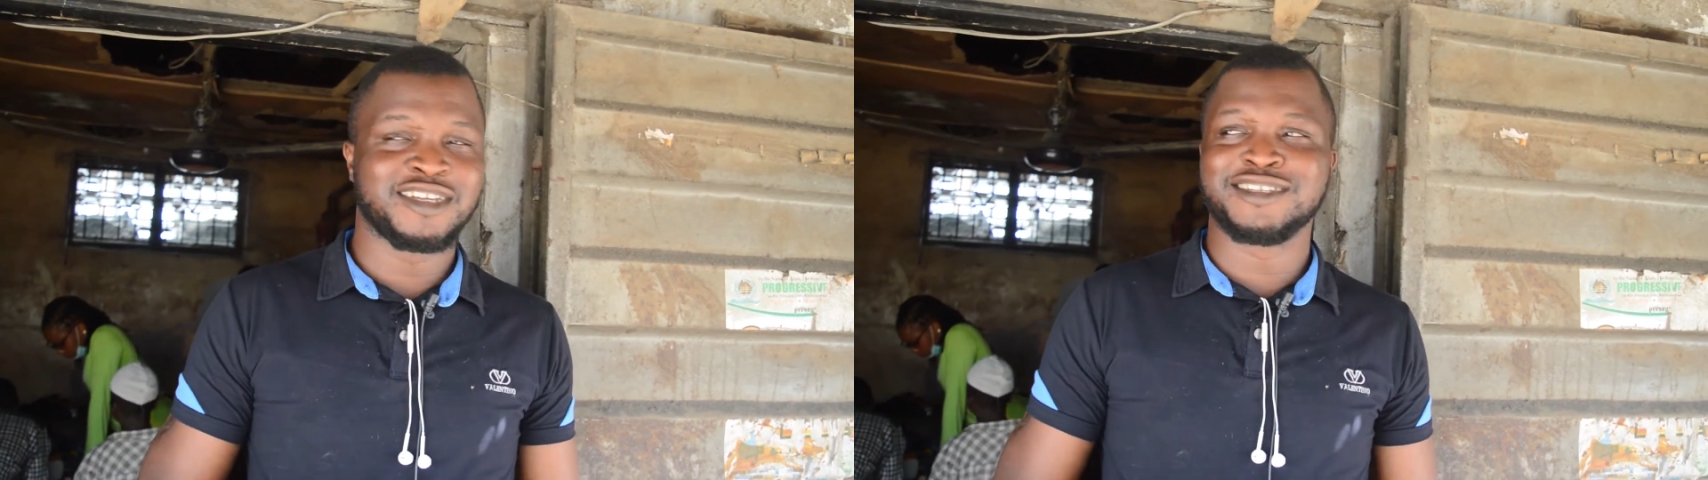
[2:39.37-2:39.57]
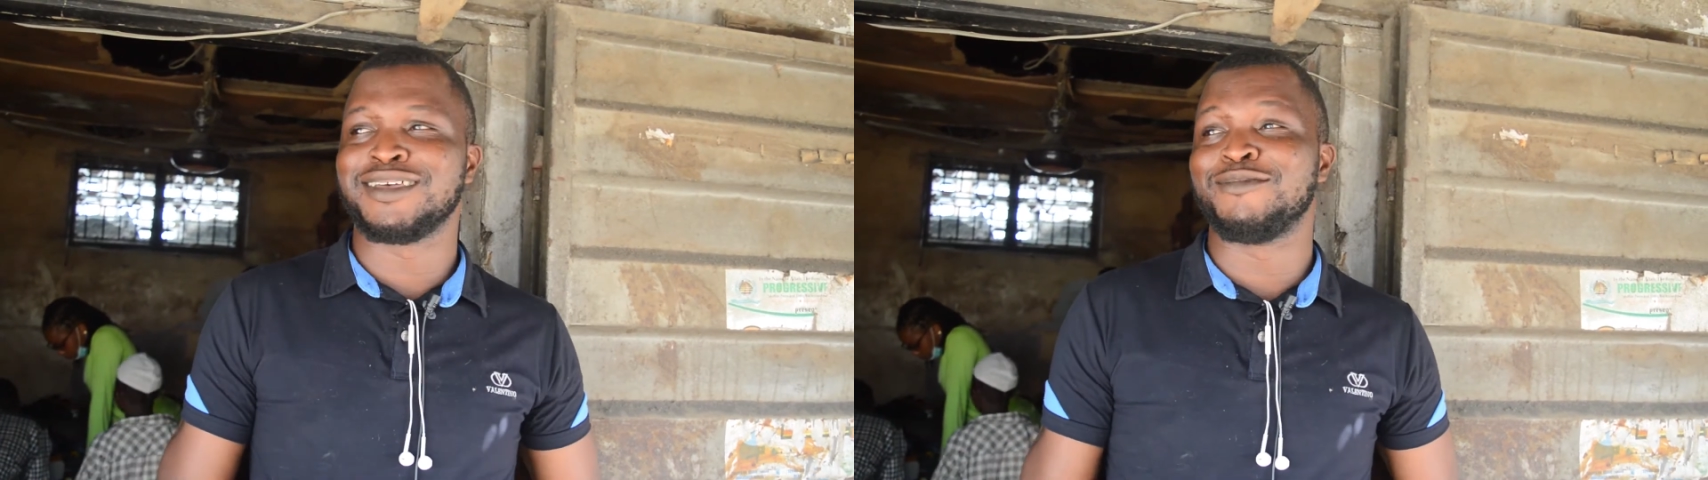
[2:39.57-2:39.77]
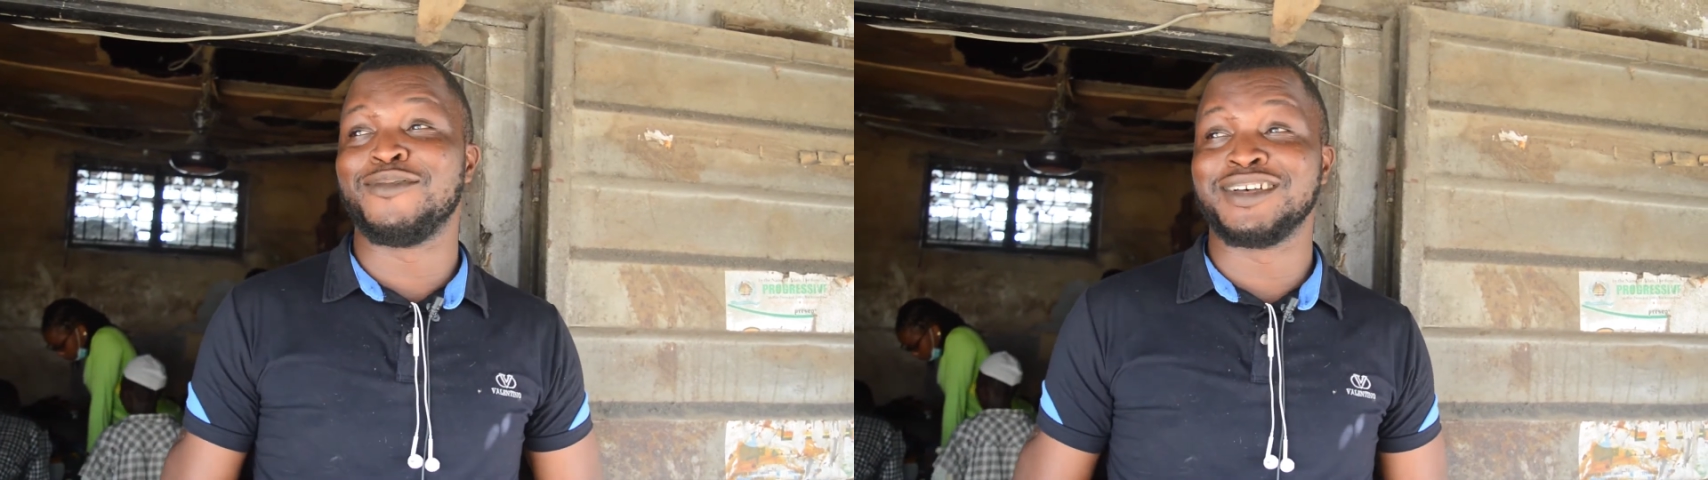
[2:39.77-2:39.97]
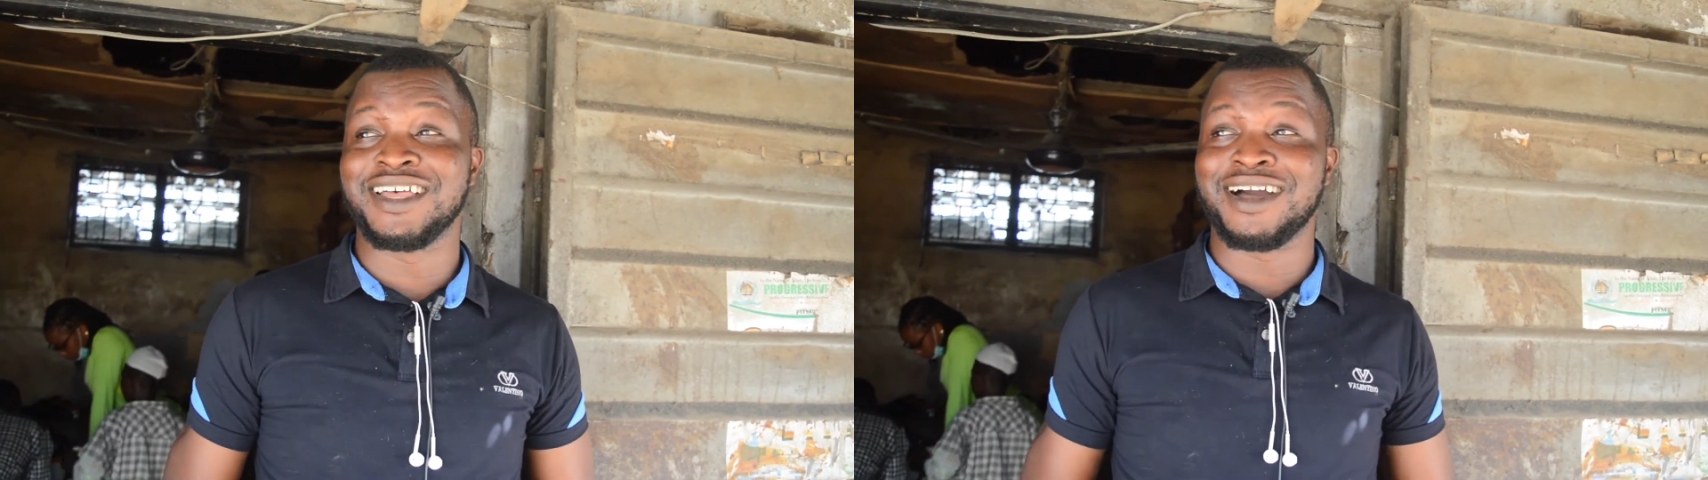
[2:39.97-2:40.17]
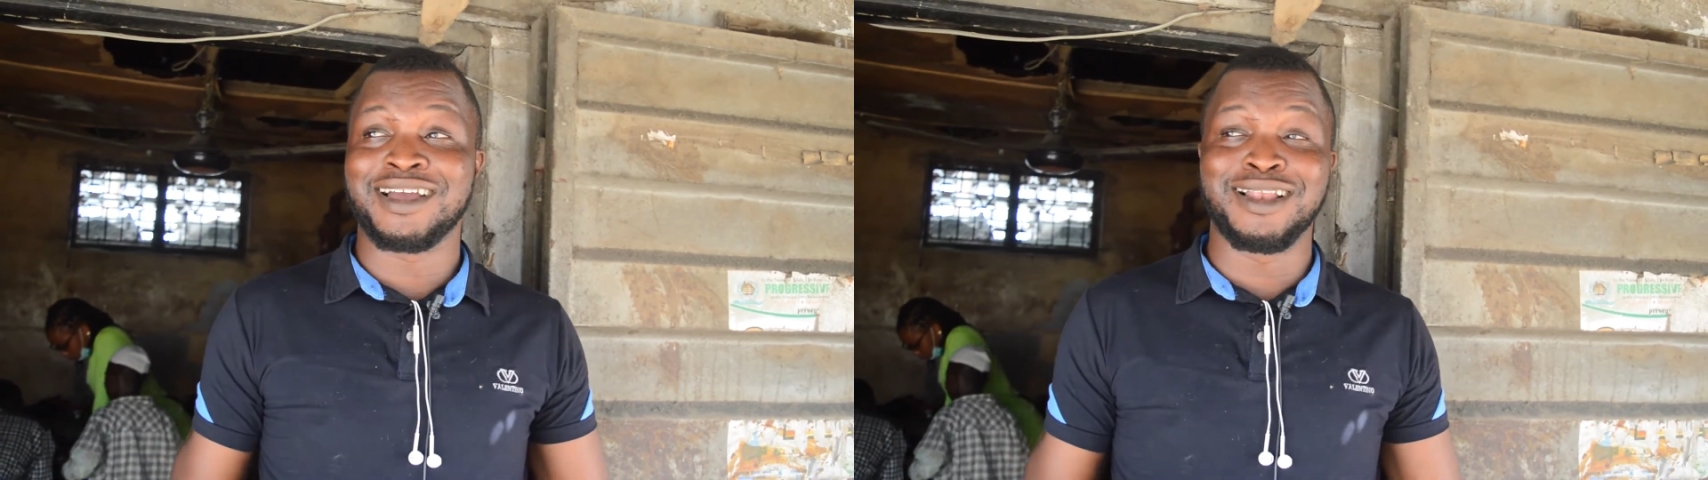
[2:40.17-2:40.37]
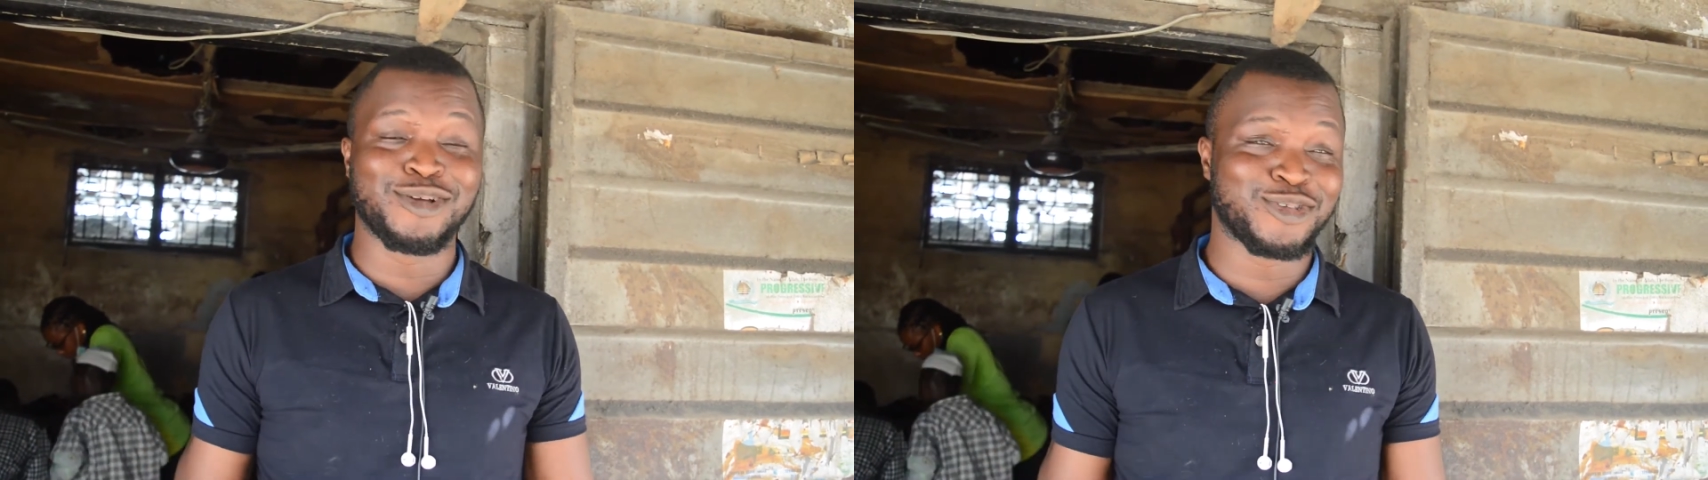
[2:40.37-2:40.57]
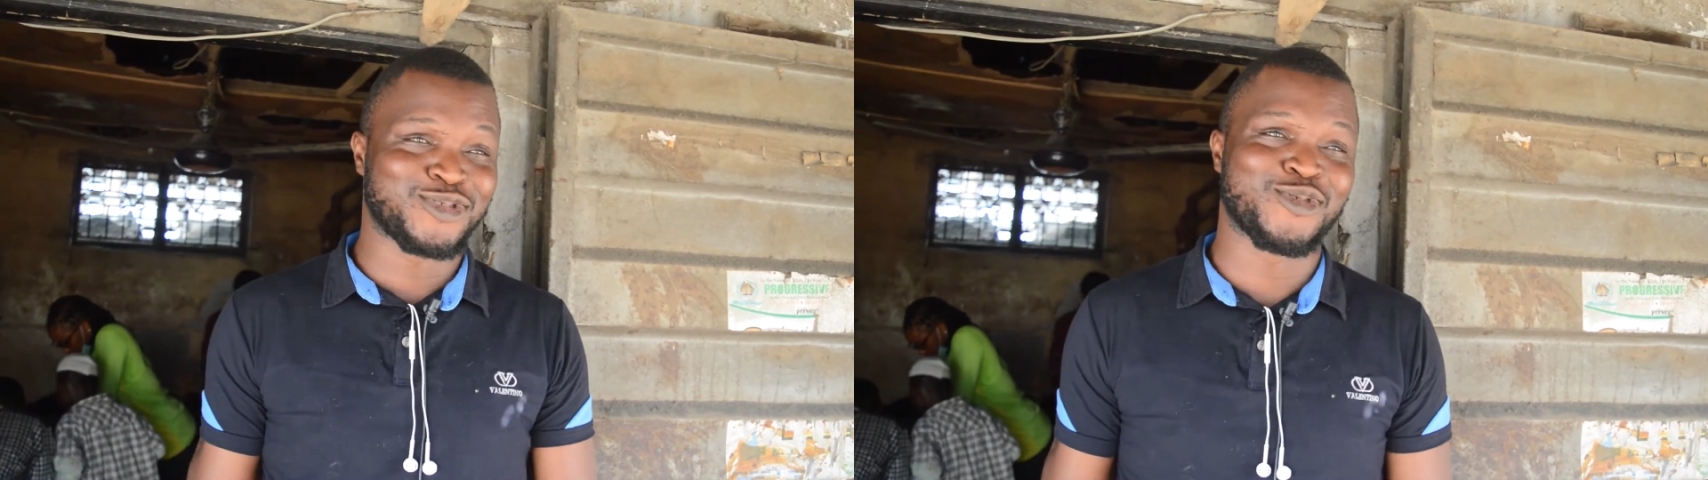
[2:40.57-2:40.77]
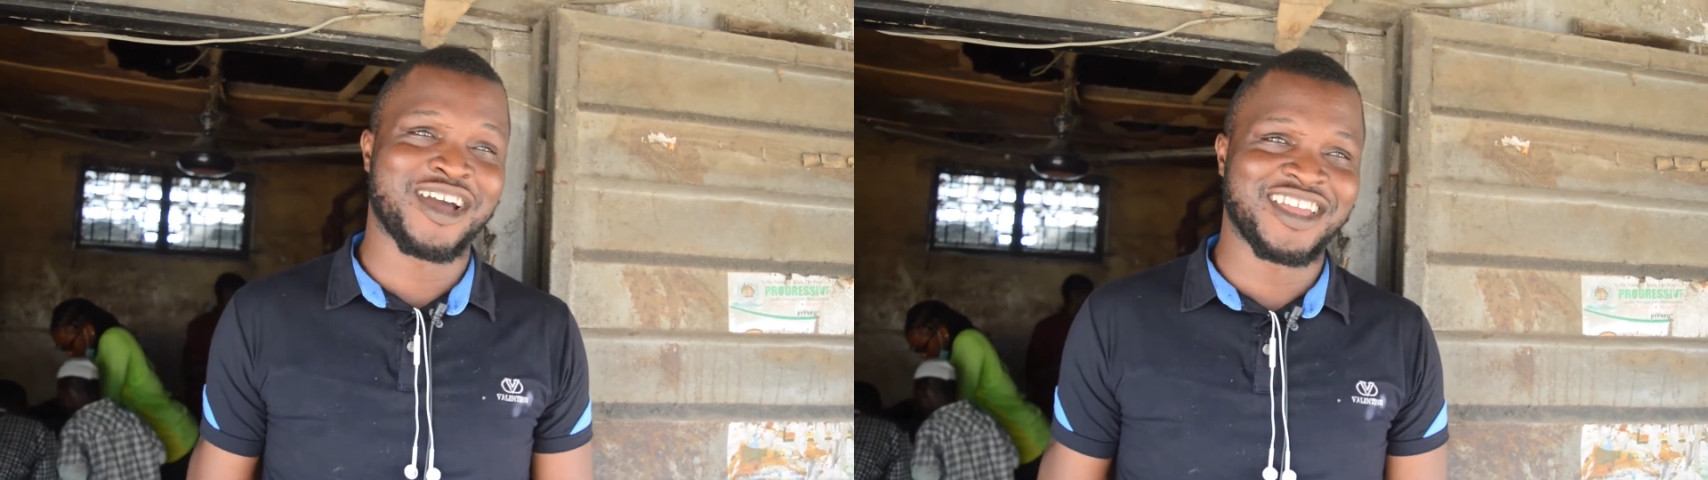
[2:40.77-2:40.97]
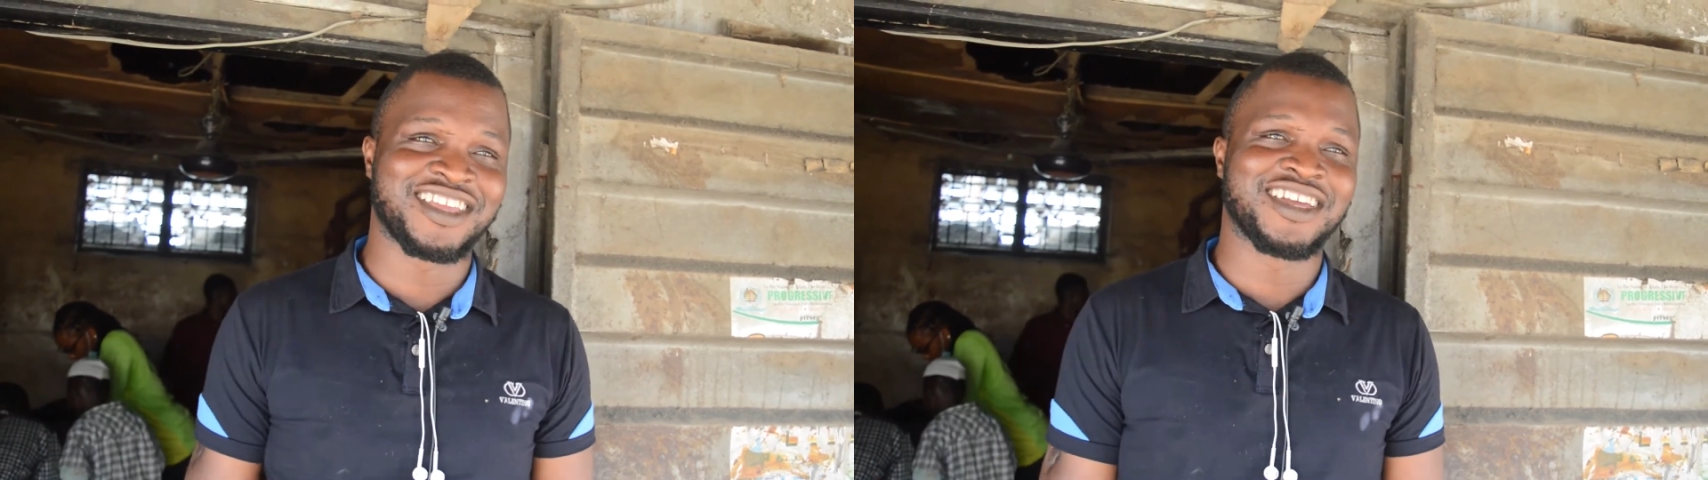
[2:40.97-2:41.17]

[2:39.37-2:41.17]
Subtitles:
some of us that are close to her. You